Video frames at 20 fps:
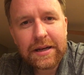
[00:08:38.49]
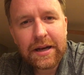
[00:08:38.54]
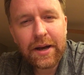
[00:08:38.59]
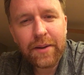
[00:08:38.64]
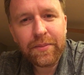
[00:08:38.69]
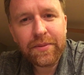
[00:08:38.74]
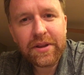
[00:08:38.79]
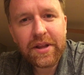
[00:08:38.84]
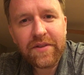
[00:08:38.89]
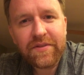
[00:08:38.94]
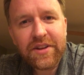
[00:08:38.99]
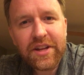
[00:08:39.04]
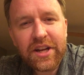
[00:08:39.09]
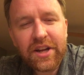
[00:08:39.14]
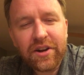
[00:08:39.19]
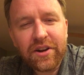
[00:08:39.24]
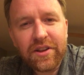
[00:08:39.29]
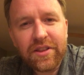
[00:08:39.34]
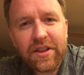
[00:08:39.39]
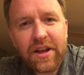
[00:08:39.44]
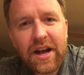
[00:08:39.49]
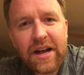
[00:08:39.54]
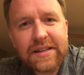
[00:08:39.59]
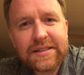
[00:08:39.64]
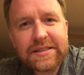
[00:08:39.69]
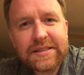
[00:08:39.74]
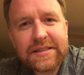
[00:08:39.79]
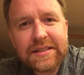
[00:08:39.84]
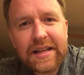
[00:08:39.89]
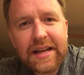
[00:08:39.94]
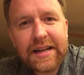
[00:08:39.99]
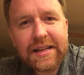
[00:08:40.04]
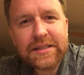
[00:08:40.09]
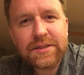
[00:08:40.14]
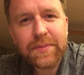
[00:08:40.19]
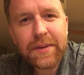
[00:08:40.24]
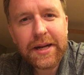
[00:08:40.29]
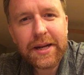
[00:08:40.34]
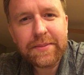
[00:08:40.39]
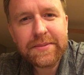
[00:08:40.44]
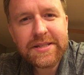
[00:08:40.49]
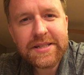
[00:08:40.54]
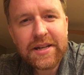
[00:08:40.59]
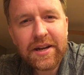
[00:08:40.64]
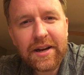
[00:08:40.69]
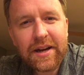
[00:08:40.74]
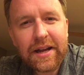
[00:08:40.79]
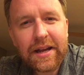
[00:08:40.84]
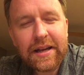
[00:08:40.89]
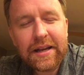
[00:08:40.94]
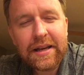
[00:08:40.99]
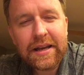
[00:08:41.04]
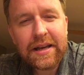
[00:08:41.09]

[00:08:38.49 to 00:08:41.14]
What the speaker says: I'd love to hear your thoughts. Thanks. My name's Derek,